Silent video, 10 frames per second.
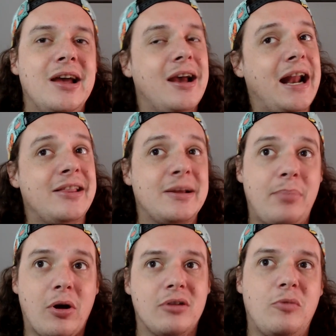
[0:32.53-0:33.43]
And I think
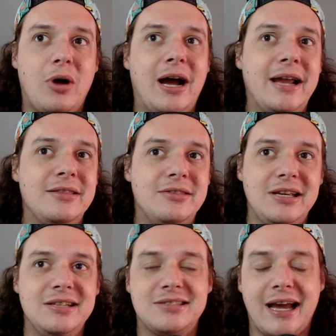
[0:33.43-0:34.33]
part of why
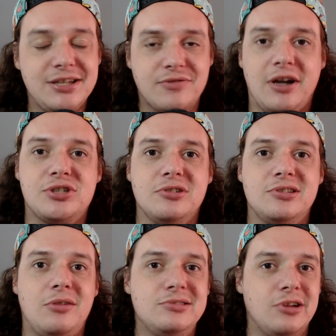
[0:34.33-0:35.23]
these edge rushers
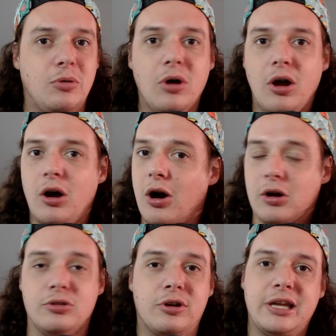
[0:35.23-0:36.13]
also
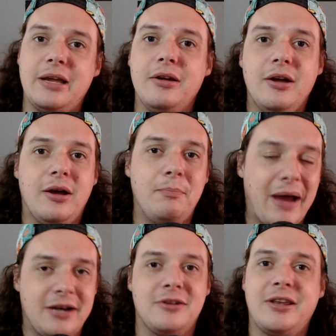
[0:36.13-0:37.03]
are looking
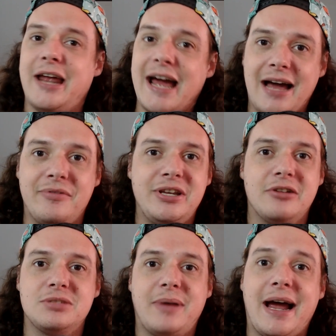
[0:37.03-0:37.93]
better than they have in
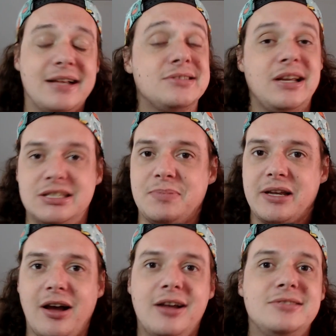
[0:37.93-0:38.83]
years past is
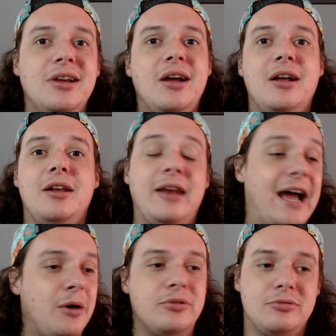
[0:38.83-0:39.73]
because
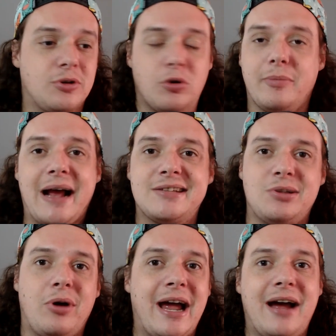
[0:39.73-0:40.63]
now quarterbacks
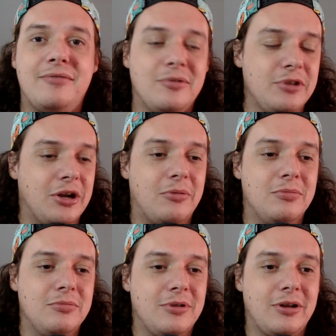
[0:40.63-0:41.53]
don't have, you know,
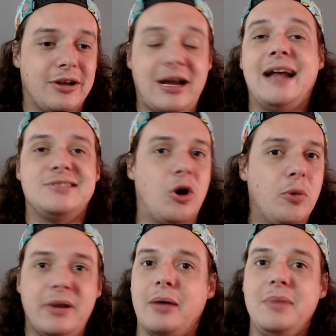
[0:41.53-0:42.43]
guys
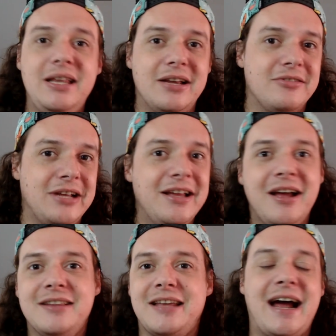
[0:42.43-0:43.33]
open immediately.
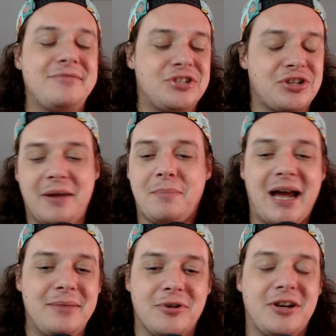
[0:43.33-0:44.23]
They have to try and
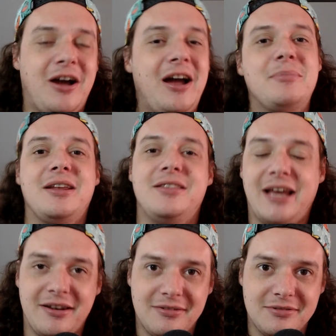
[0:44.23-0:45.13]
bide more time, and
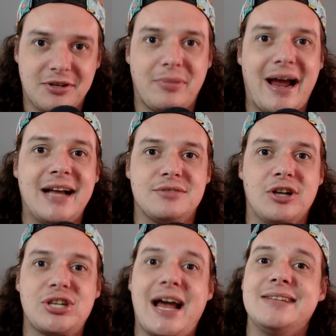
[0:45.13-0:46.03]
then the pass
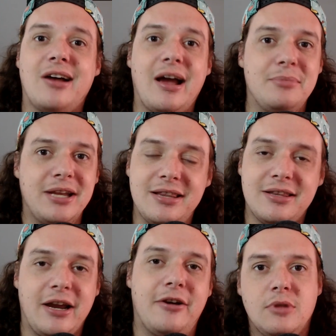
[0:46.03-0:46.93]
rush has time to get
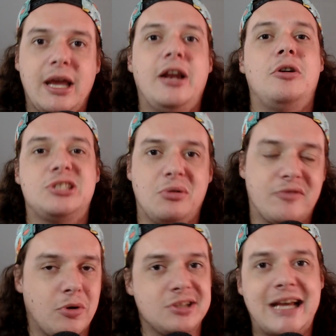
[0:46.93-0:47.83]
there. And also, of
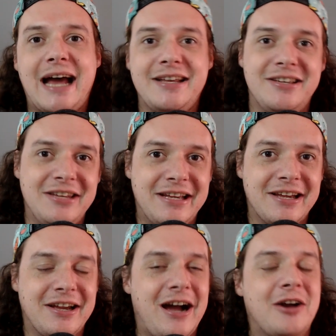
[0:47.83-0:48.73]
course, adding Yannick
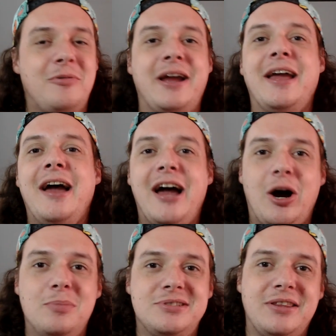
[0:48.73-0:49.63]
Ngakoue
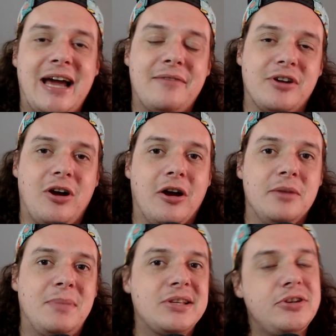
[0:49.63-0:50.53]
helps in that
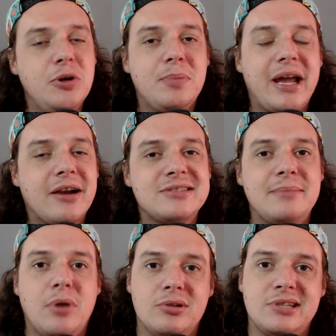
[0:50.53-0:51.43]
regard. But the two players I'm
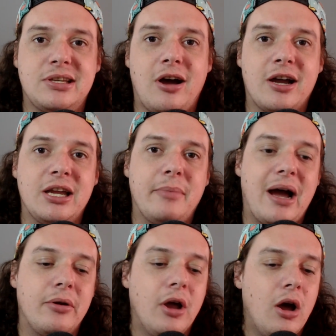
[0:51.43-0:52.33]
mostly talking
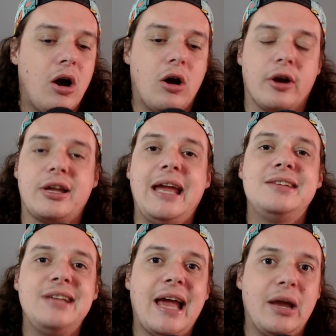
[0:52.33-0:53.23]
about are
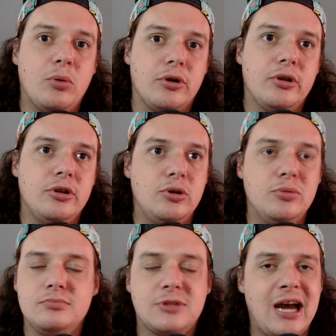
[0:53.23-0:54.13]
Casey Hayward, who
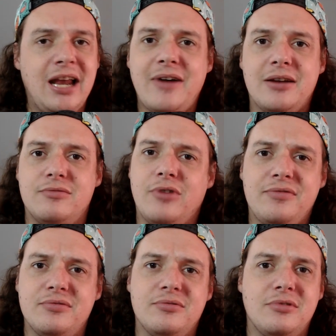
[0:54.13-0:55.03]
kind of had a
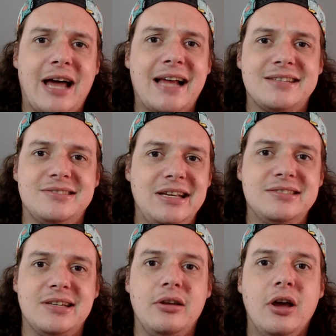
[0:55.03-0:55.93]
rough last
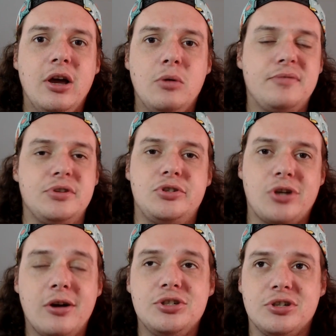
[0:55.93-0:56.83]
season with the
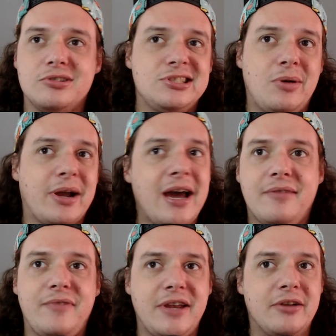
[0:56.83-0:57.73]
Chargers. So I kind
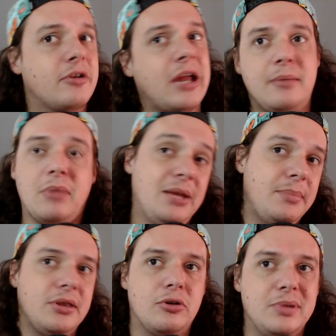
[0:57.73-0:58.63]
of figured, okay,
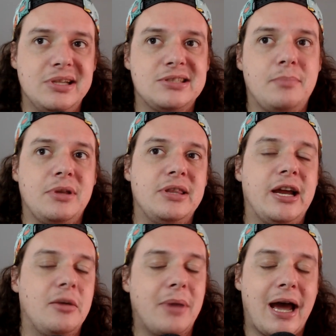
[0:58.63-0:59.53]
maybe there'll be something
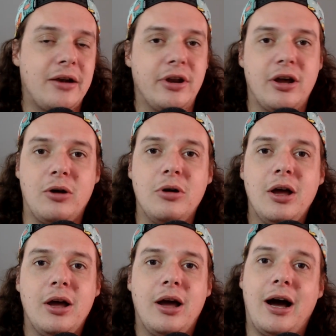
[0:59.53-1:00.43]
there, but I don't know.
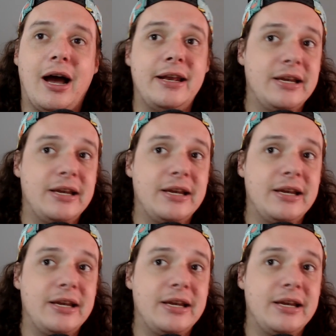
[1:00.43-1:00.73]
Uh, and then